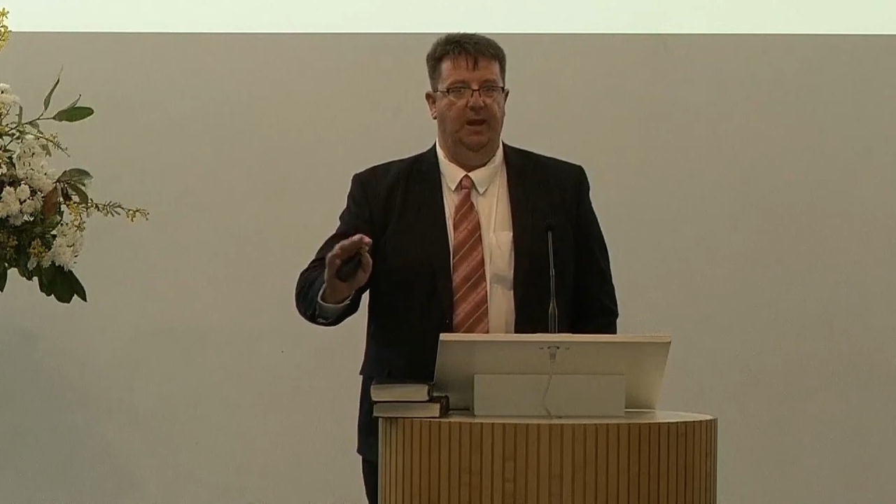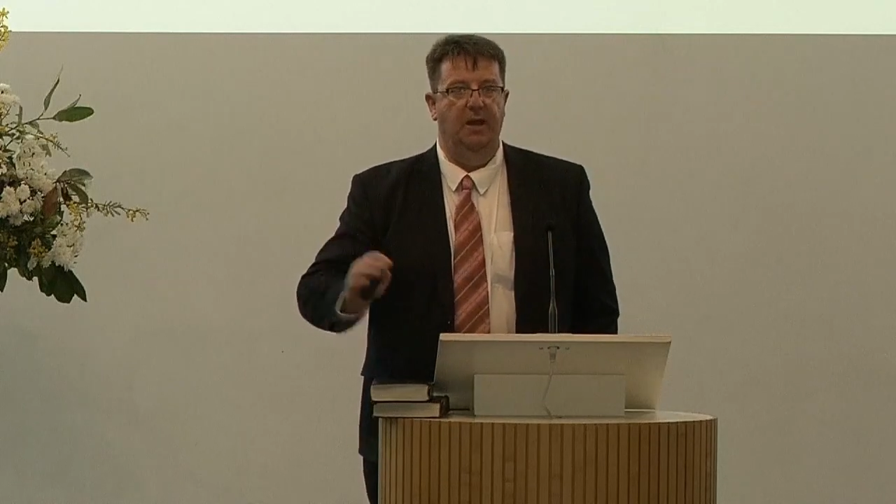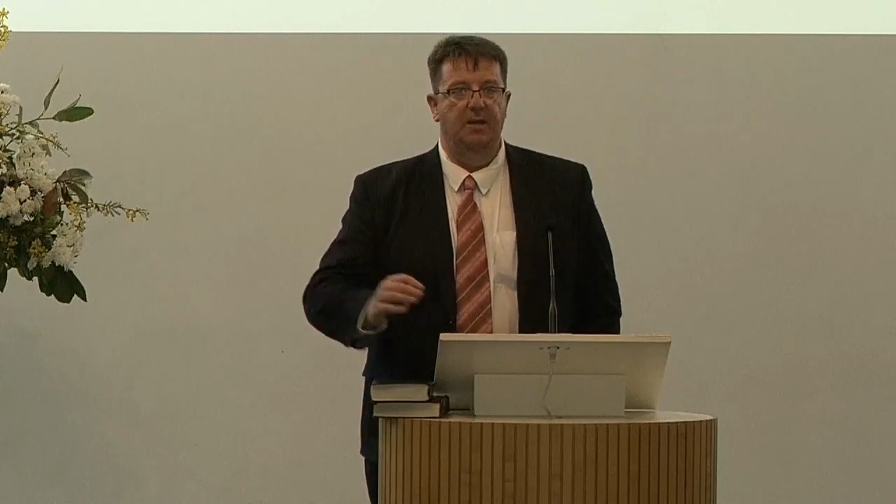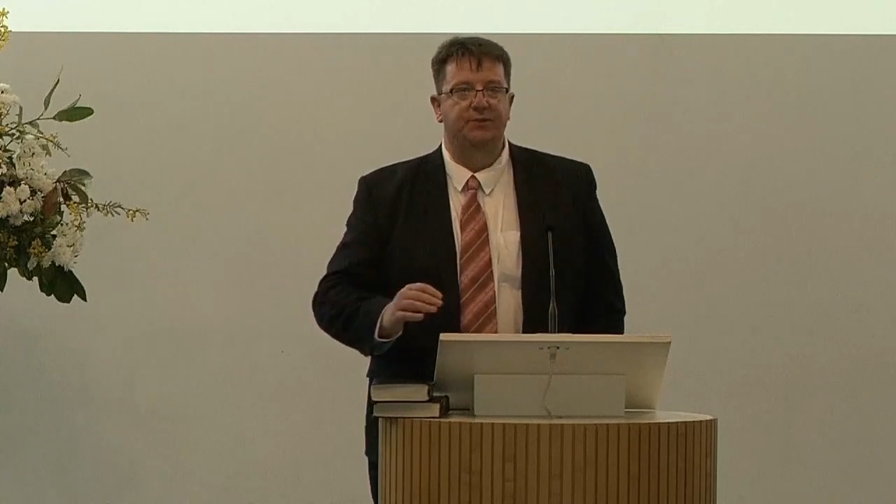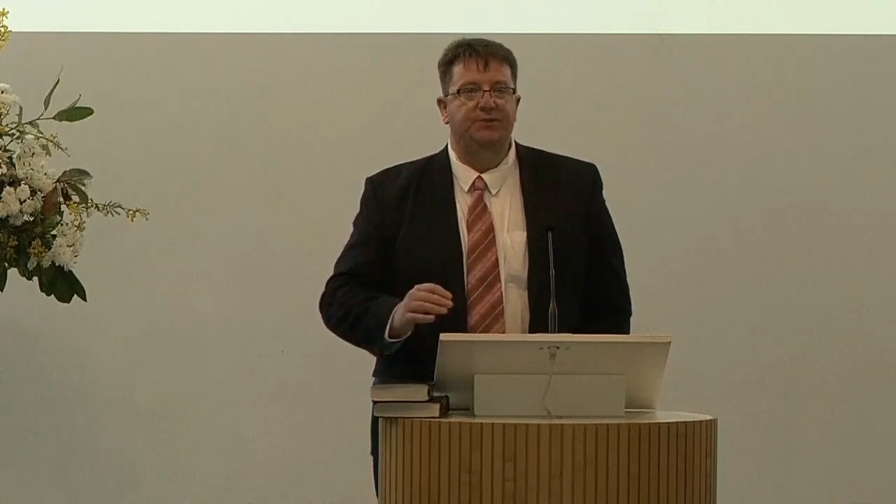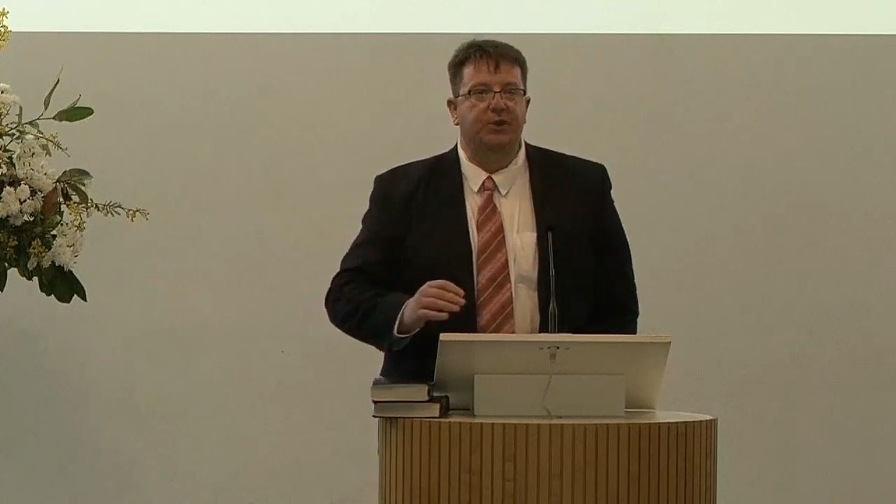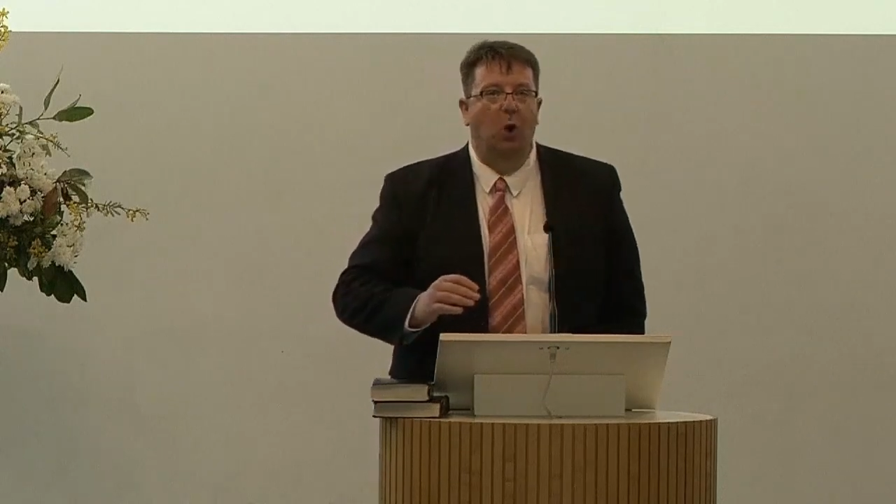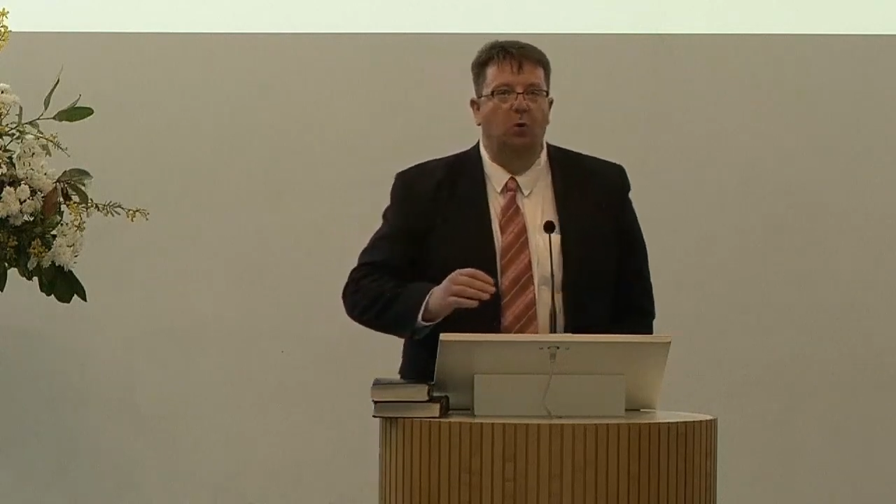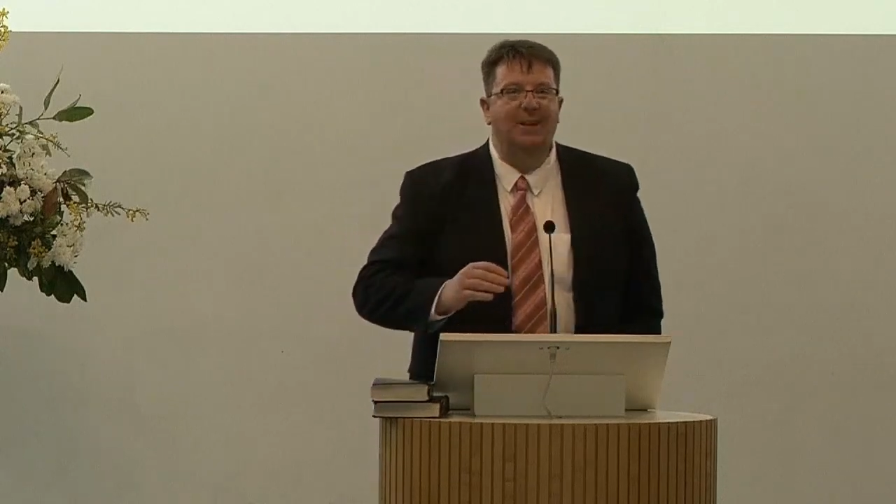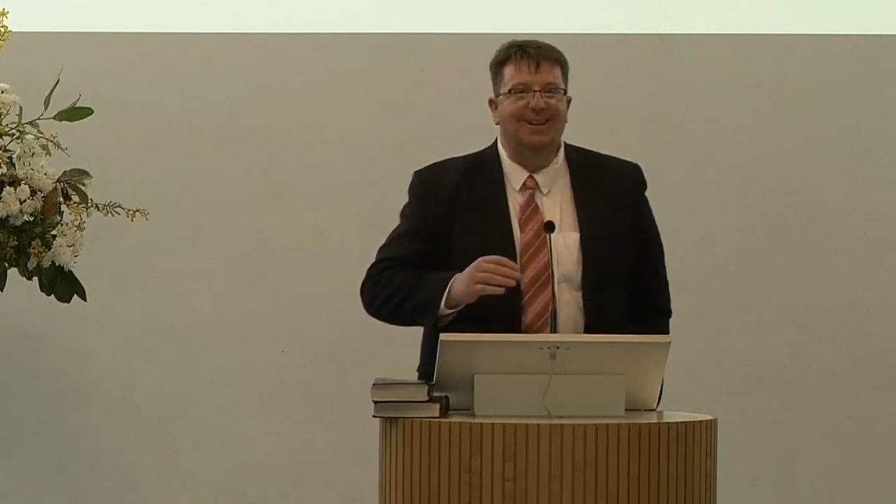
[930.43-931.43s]

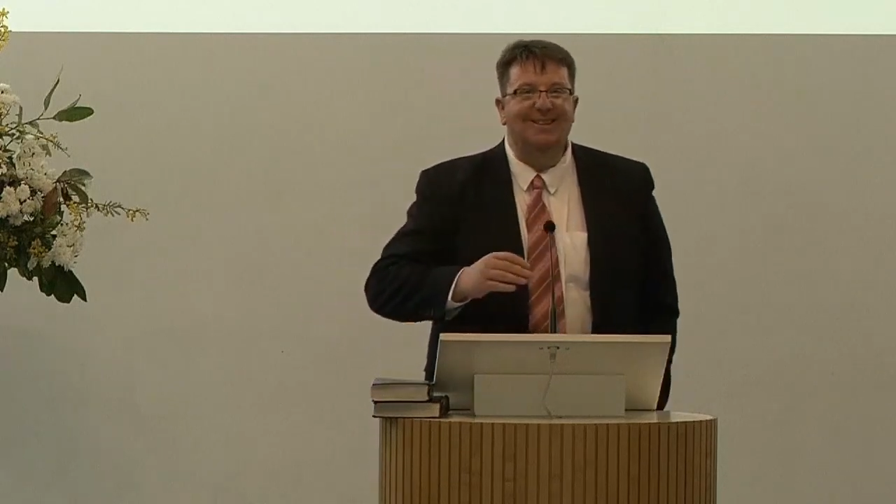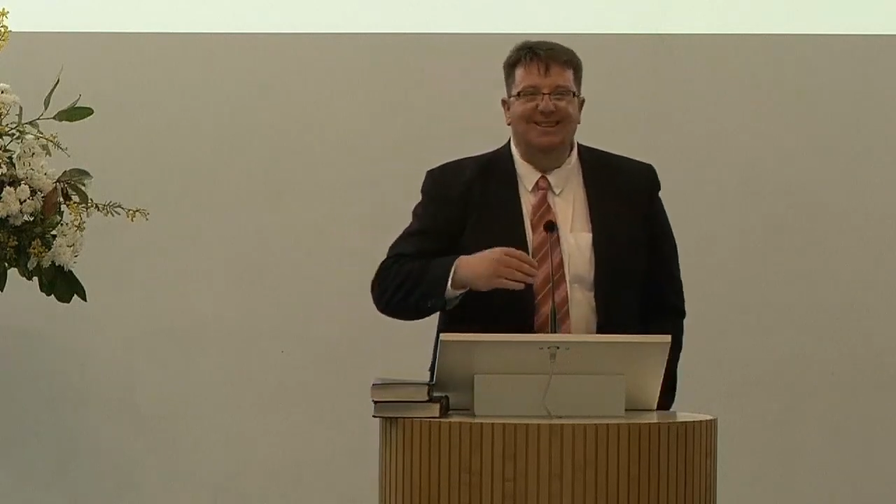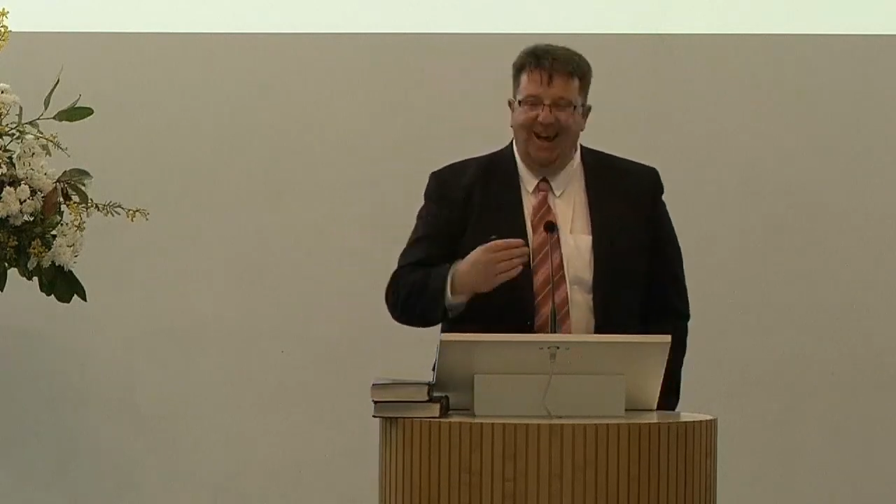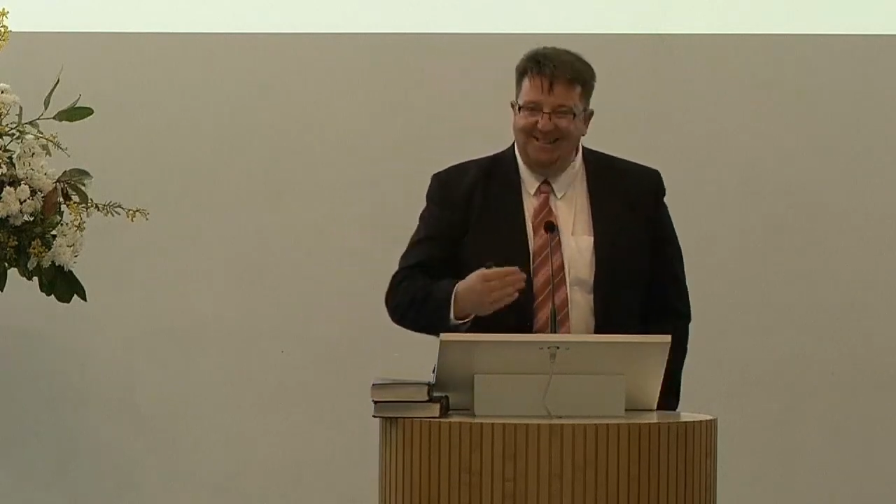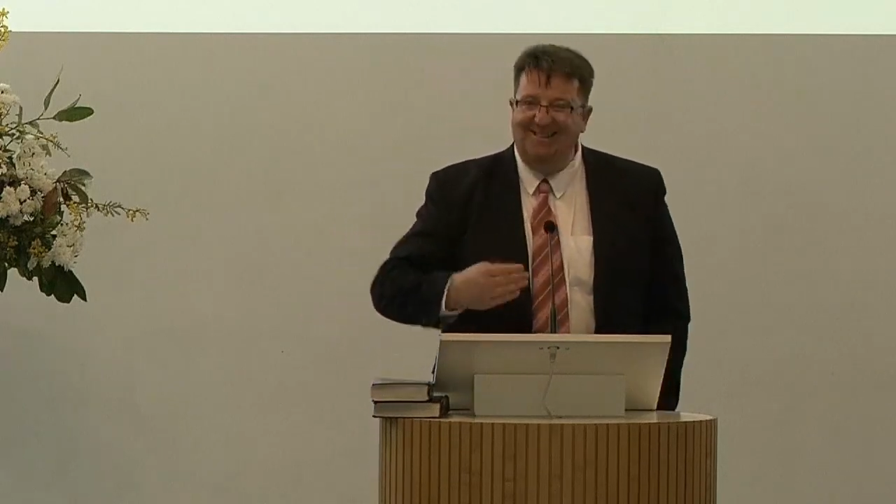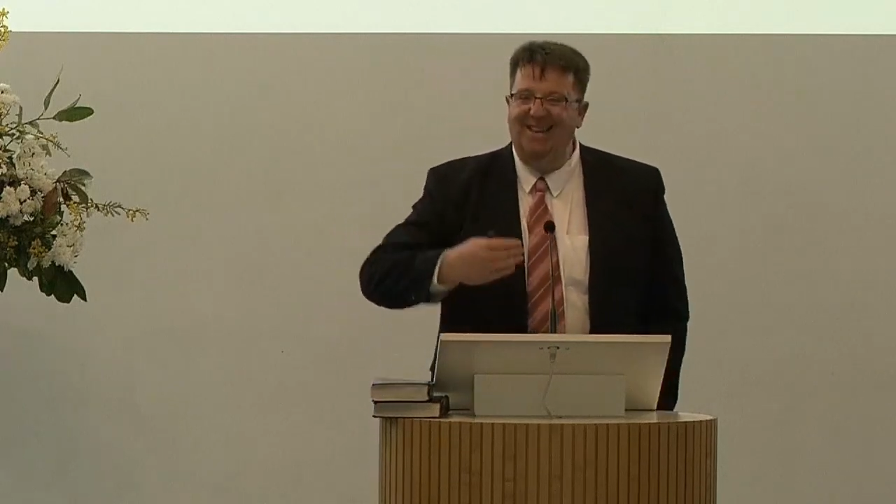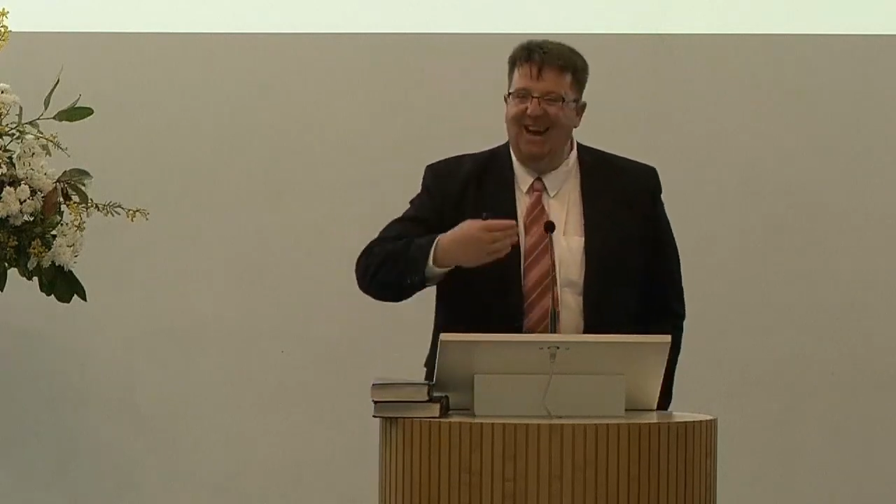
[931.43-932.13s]
So that's the